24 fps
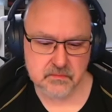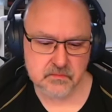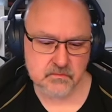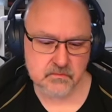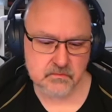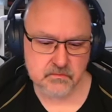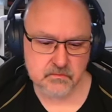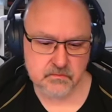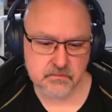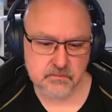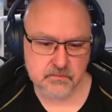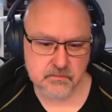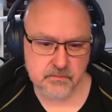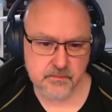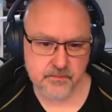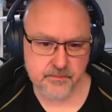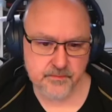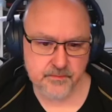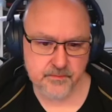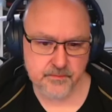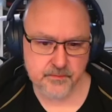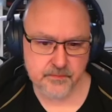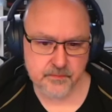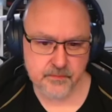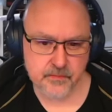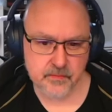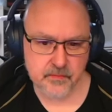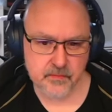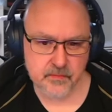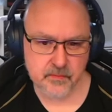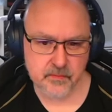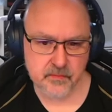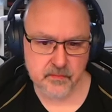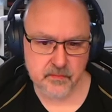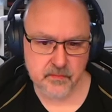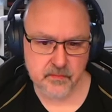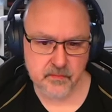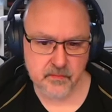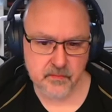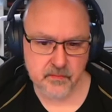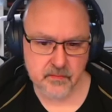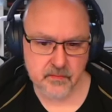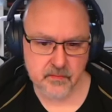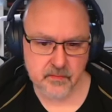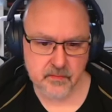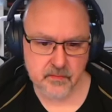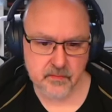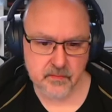
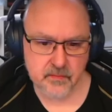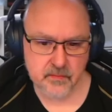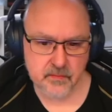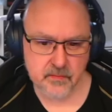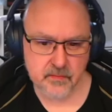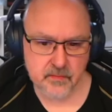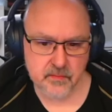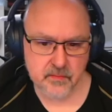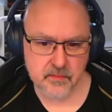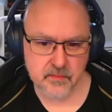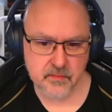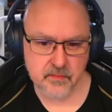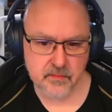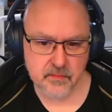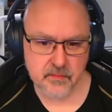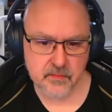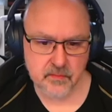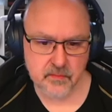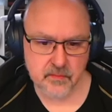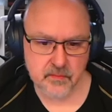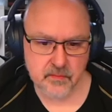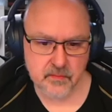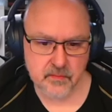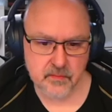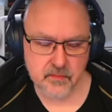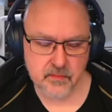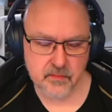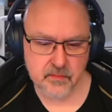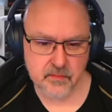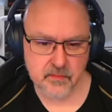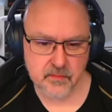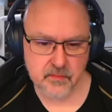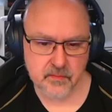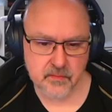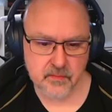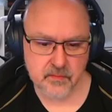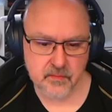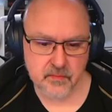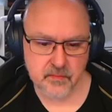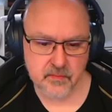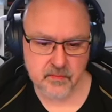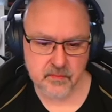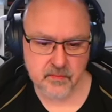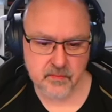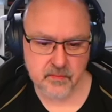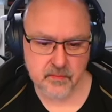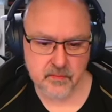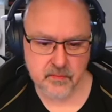
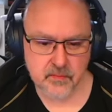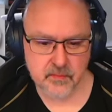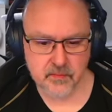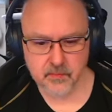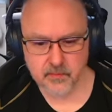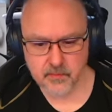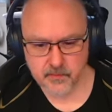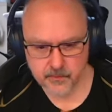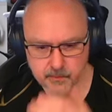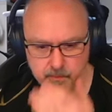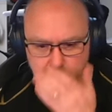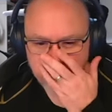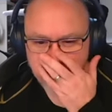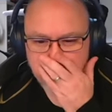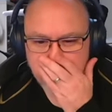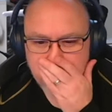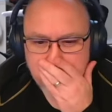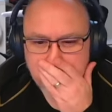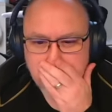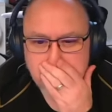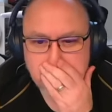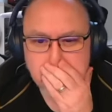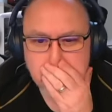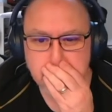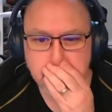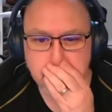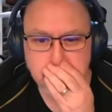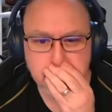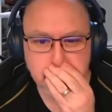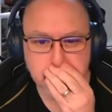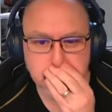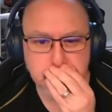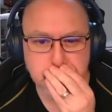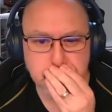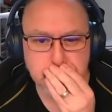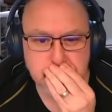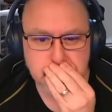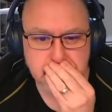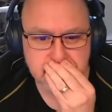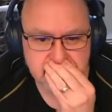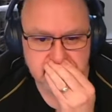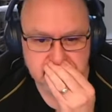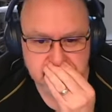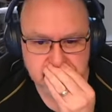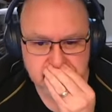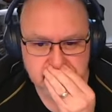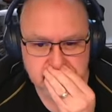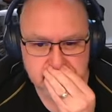
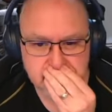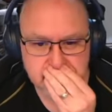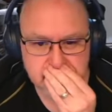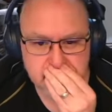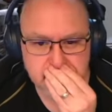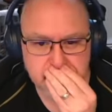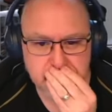Nothing is said.